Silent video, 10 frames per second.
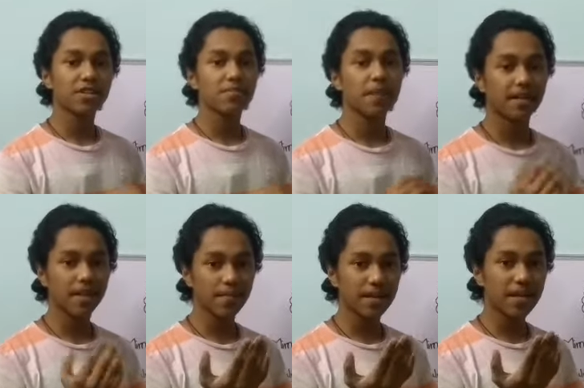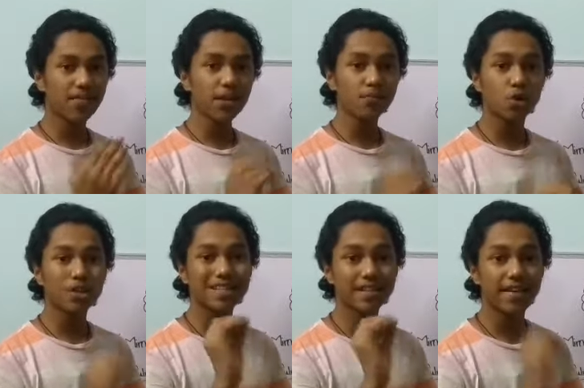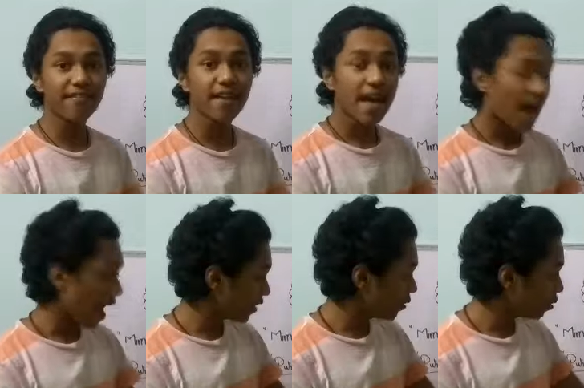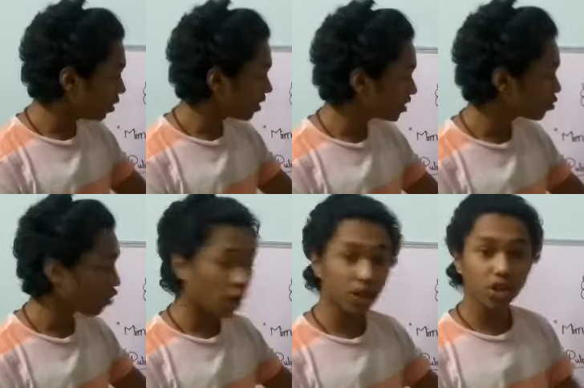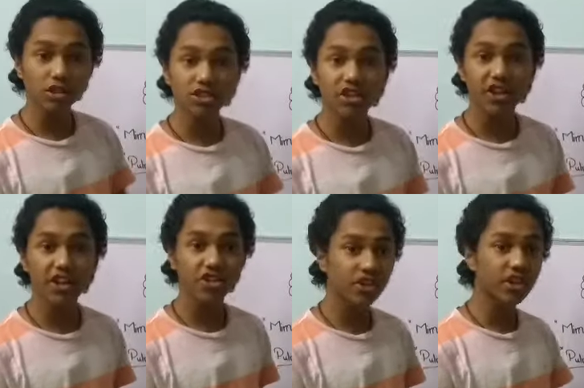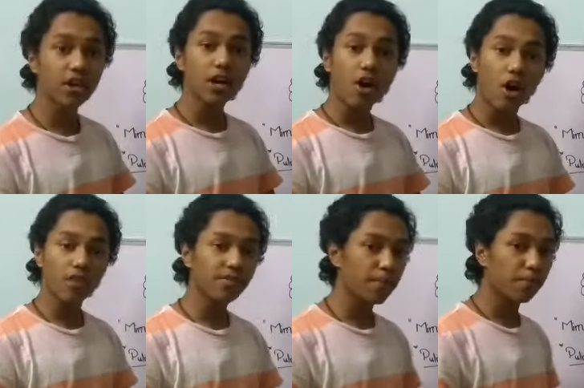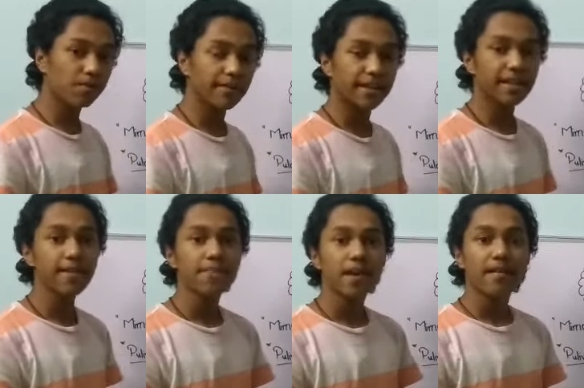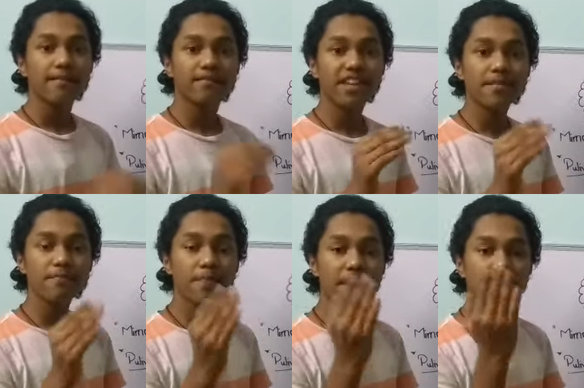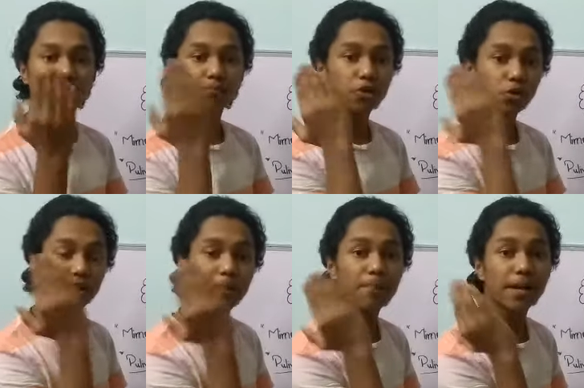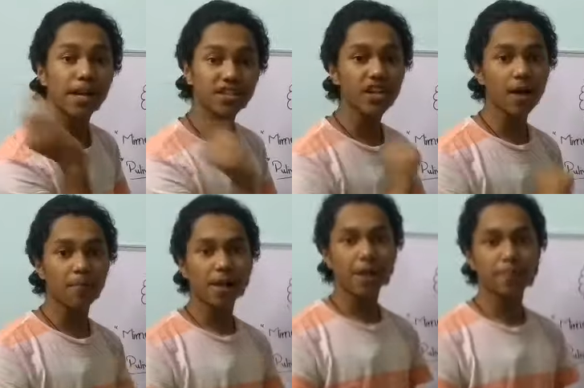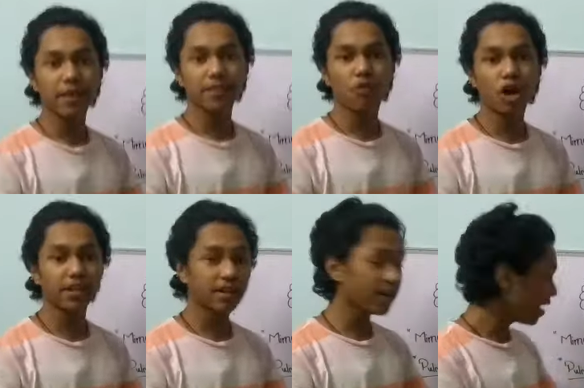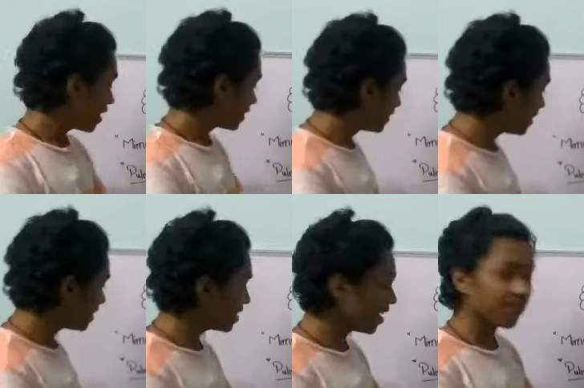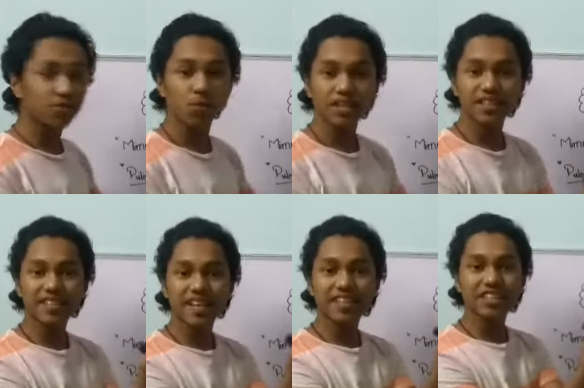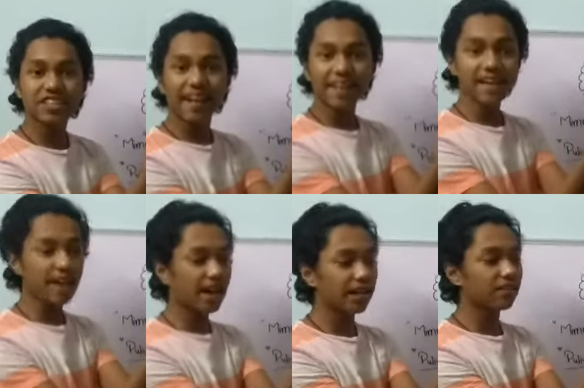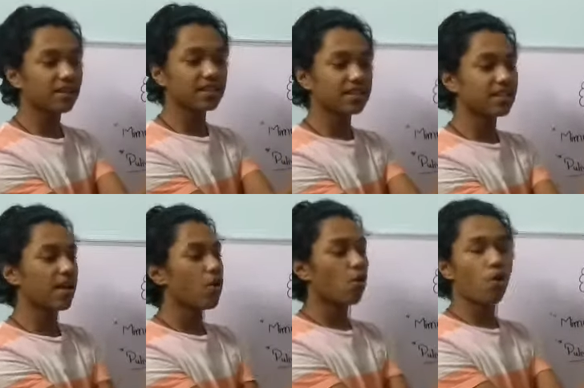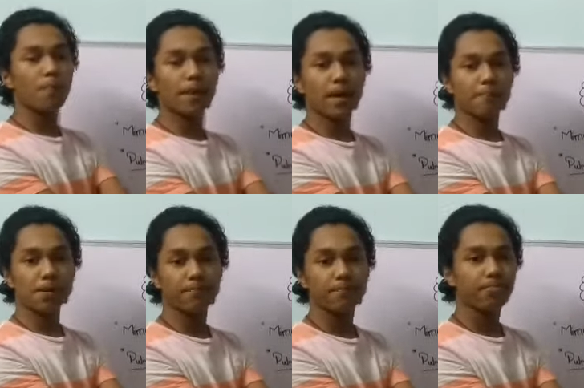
which make them even more stiff, and due to this water concentration on the Pulvini, due to the pressure applied by the water, these leaves will stay steady and it will just open up.